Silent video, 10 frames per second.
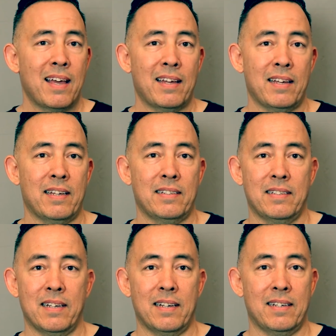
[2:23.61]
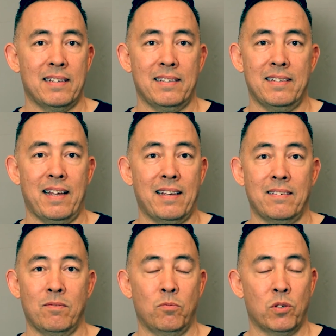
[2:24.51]
and uh,
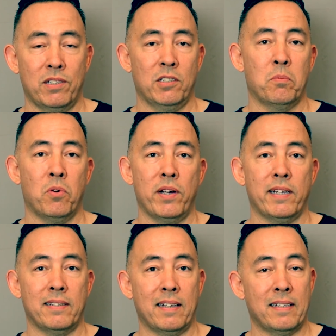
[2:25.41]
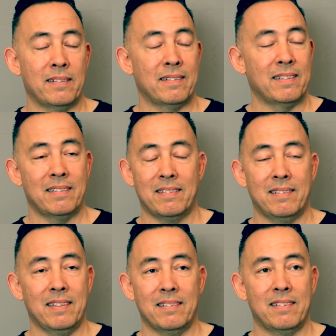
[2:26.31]
and we're disappointed, and it,
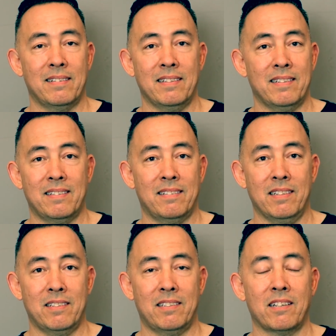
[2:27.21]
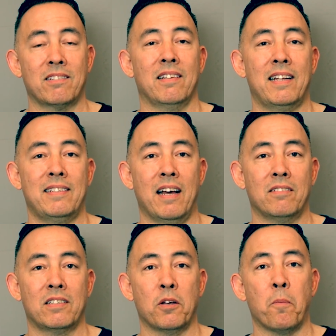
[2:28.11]
it, it's such a letdown.
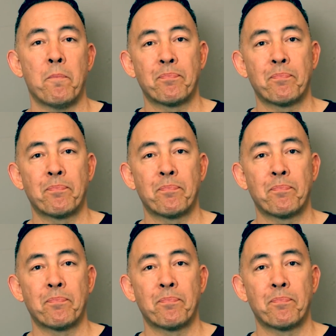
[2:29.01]
So